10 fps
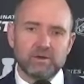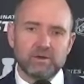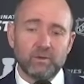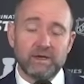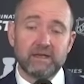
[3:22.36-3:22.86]

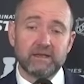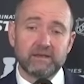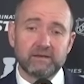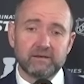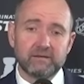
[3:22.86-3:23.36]
we
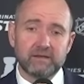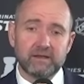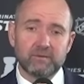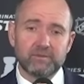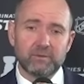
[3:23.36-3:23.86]
didn't.
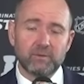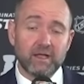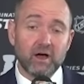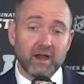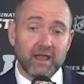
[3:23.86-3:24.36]
I don't think we
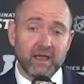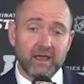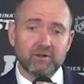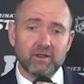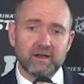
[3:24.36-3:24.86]
got a
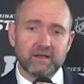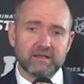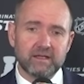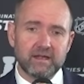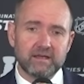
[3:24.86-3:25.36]
handle on it
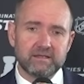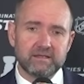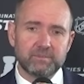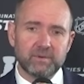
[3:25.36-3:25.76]
to get it deep.